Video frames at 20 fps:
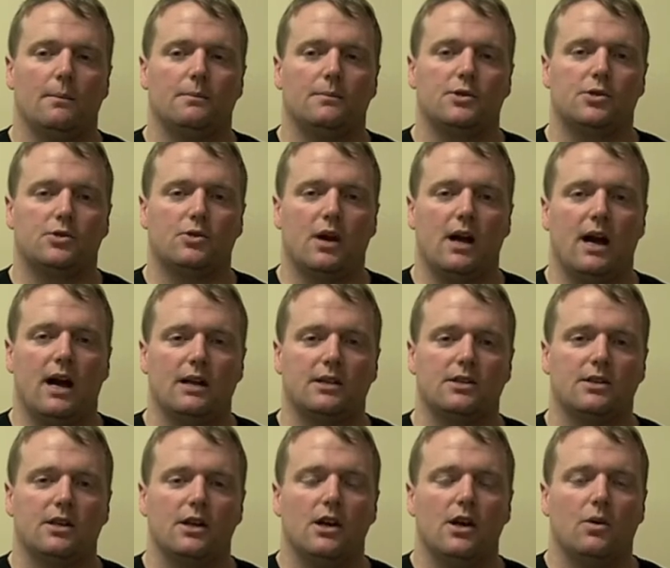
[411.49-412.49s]

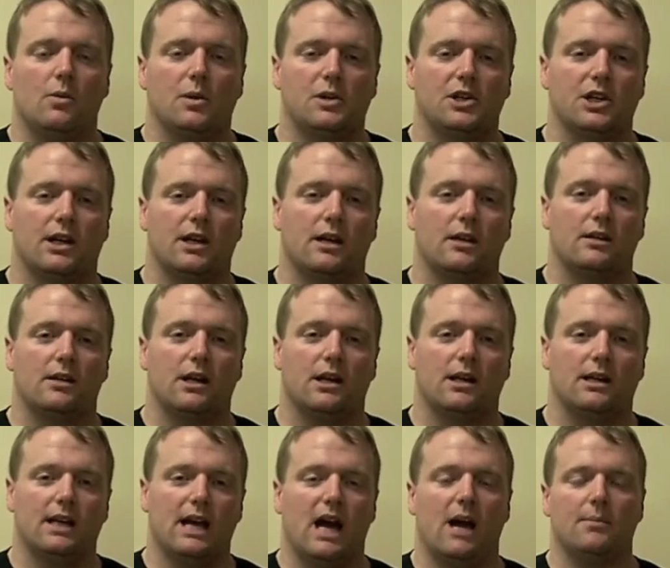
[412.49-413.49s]
stress, which it can
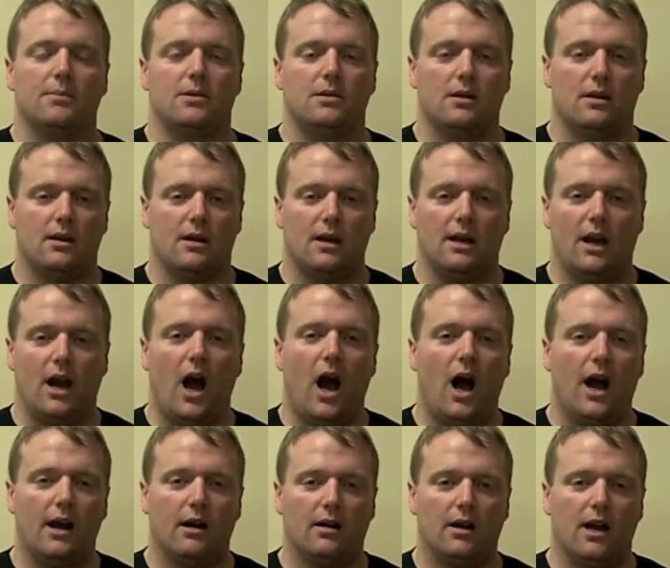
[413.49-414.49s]
adapt at
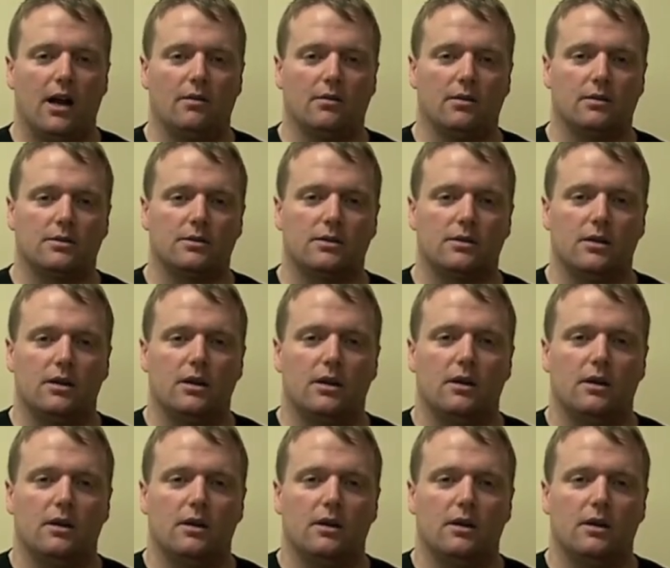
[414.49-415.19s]
higher levels.